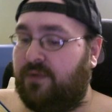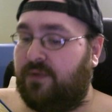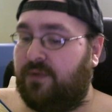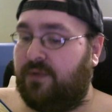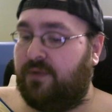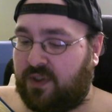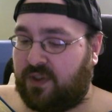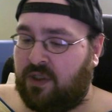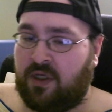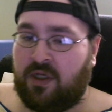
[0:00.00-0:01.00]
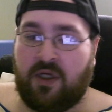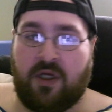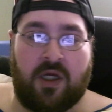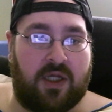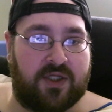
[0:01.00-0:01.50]
So,
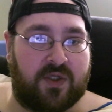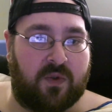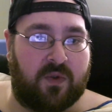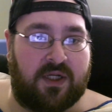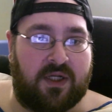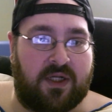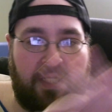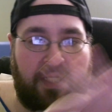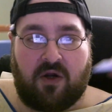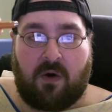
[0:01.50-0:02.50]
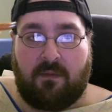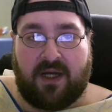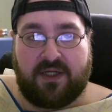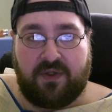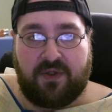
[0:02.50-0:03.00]
let's go ahead and take the
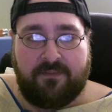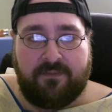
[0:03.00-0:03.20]
cartomizer